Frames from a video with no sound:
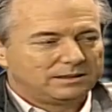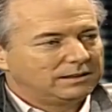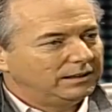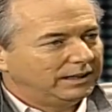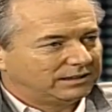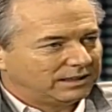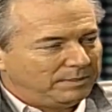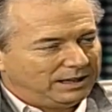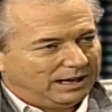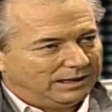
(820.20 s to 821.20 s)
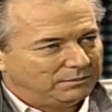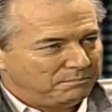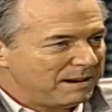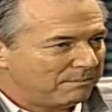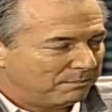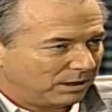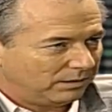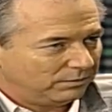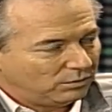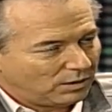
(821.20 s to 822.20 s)
is extremidad,
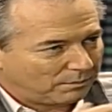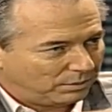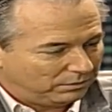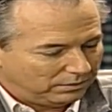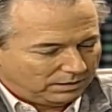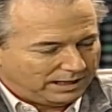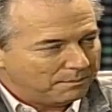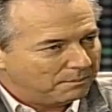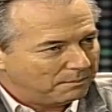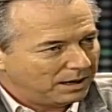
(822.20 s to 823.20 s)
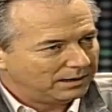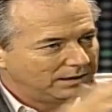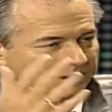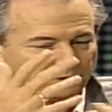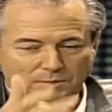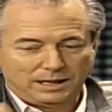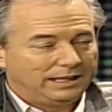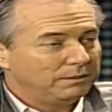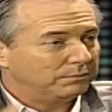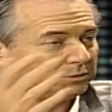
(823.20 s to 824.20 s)
miembro de un cuerpo, limb. These are
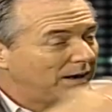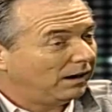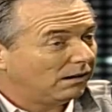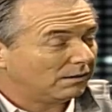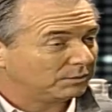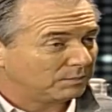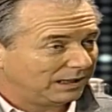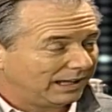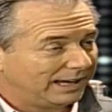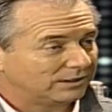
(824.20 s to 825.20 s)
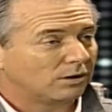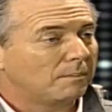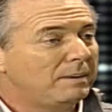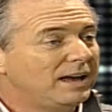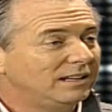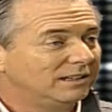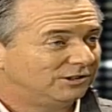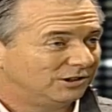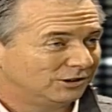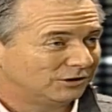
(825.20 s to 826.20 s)
my limbs, my arms, my legs, or
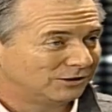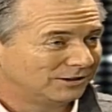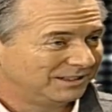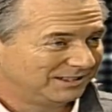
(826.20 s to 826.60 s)
appendages.